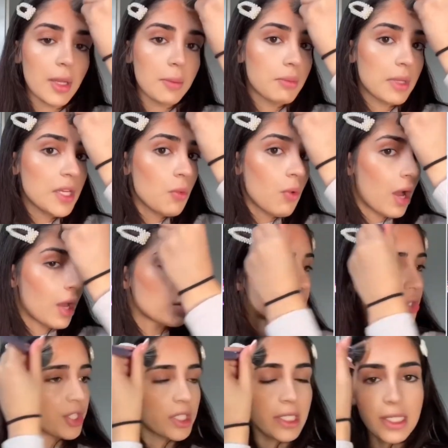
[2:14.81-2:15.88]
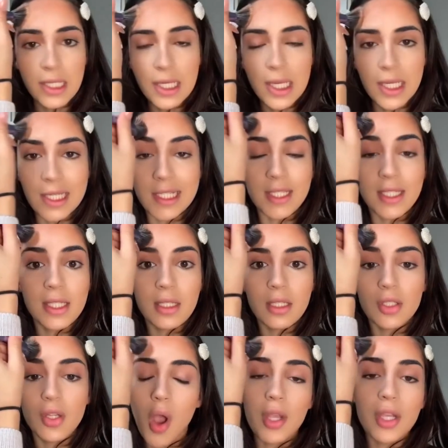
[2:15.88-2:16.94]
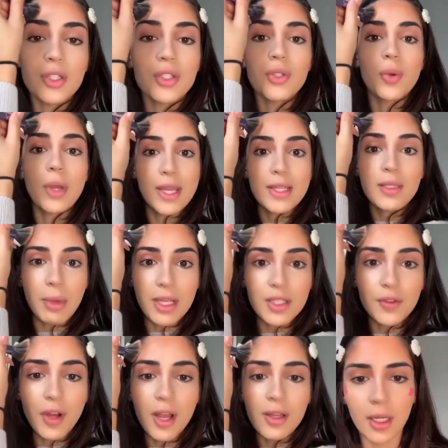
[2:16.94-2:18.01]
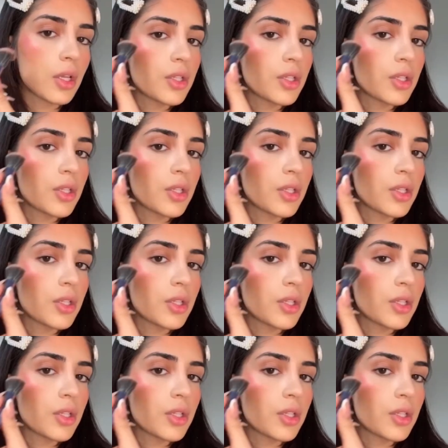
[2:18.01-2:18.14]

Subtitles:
Meanwhile, she is talking to his best friend.